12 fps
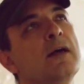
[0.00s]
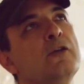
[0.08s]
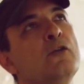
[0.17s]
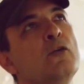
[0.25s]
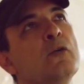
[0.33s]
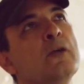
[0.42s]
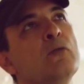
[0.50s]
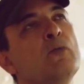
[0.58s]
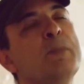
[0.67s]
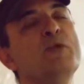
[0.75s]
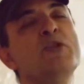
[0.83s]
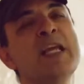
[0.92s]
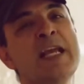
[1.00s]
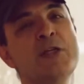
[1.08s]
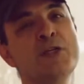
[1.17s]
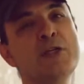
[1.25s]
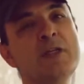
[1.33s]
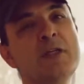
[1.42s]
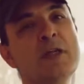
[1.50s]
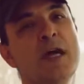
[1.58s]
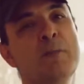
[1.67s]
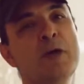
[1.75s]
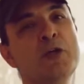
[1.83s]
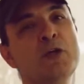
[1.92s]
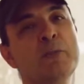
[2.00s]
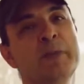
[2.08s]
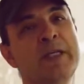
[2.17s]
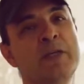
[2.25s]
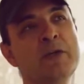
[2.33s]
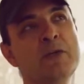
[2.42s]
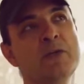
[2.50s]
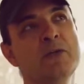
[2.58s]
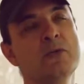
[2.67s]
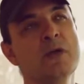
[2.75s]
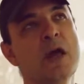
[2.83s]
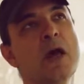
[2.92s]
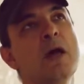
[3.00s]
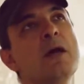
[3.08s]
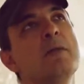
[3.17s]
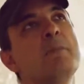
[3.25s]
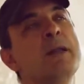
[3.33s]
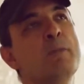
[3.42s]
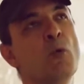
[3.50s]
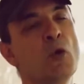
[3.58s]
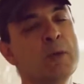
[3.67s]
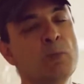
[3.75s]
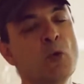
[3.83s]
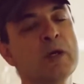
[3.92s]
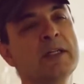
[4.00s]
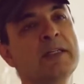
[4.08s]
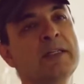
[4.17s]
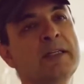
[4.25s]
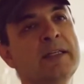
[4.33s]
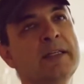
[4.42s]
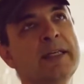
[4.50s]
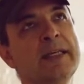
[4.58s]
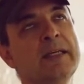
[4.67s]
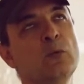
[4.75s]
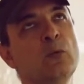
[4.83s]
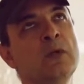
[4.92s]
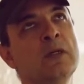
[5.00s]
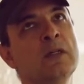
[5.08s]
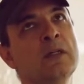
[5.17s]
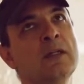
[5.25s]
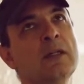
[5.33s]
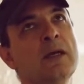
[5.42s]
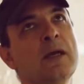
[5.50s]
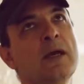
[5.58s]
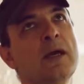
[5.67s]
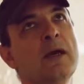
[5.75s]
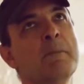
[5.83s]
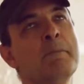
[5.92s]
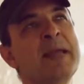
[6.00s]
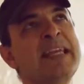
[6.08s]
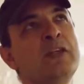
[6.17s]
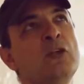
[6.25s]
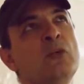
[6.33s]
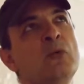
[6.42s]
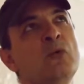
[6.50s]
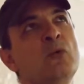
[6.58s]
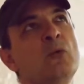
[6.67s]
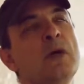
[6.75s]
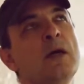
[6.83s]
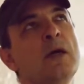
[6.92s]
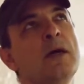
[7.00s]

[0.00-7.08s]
reputation among your peers, but more importantly, it will make you